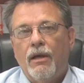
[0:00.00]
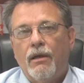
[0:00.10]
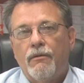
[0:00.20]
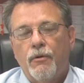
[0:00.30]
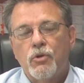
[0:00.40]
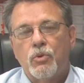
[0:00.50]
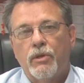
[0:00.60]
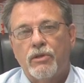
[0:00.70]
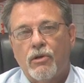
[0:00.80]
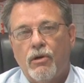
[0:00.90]
Uh, the first
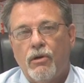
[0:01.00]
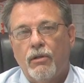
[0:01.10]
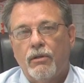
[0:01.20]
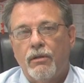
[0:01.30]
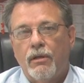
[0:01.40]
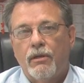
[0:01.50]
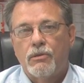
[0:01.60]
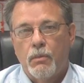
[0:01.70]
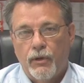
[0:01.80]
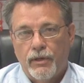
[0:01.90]
one is called a
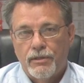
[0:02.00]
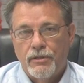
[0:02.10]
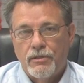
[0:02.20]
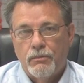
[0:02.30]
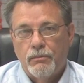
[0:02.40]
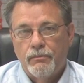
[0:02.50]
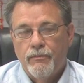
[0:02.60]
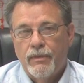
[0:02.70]
smearing system.